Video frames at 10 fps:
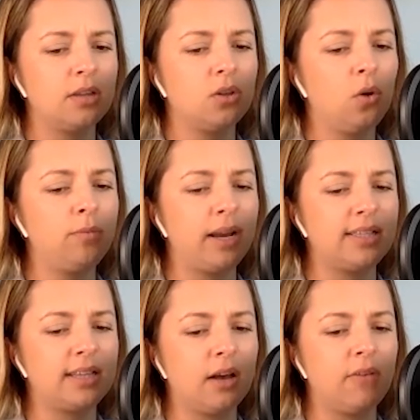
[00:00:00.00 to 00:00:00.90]
Told
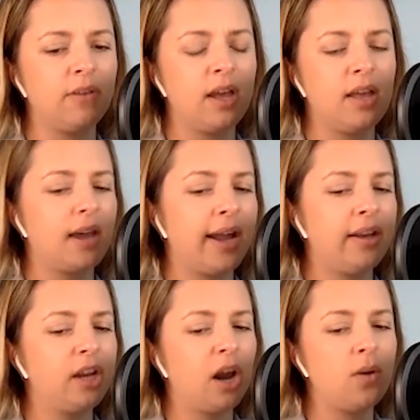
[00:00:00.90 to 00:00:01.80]
myself that I
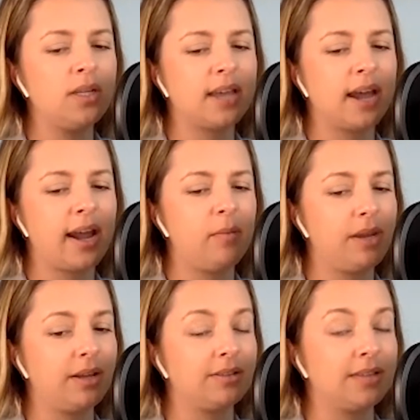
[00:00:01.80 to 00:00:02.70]
had to go inside
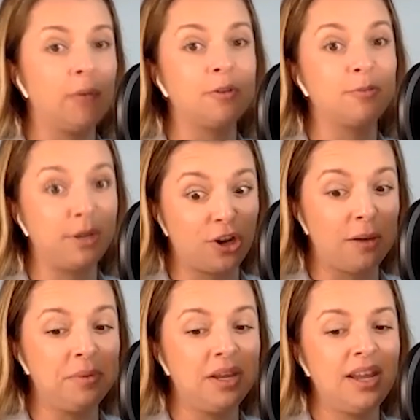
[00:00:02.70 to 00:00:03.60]
because that was my
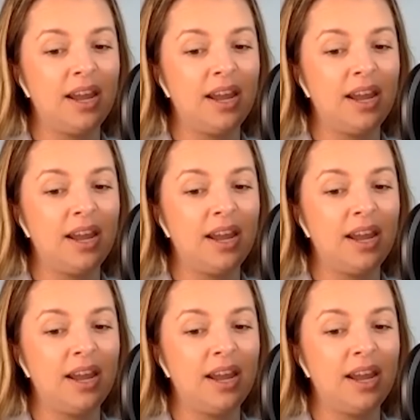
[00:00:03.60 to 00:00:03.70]
job,